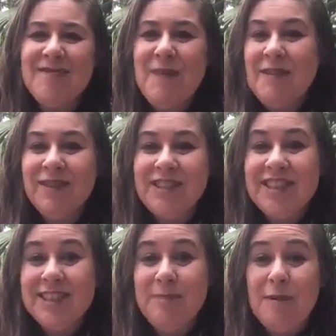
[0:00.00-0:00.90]
people
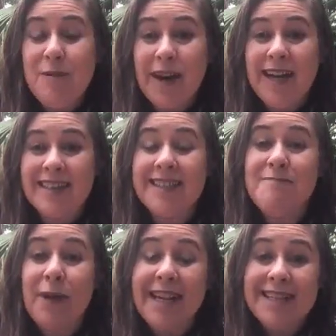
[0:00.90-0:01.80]
don't just buy products, they
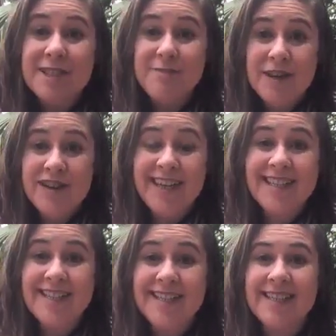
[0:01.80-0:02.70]
buy
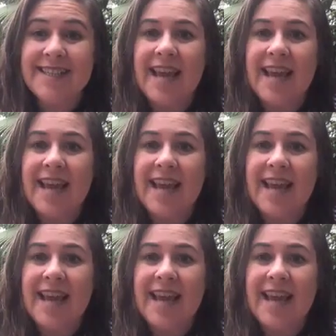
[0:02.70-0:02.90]
experiences.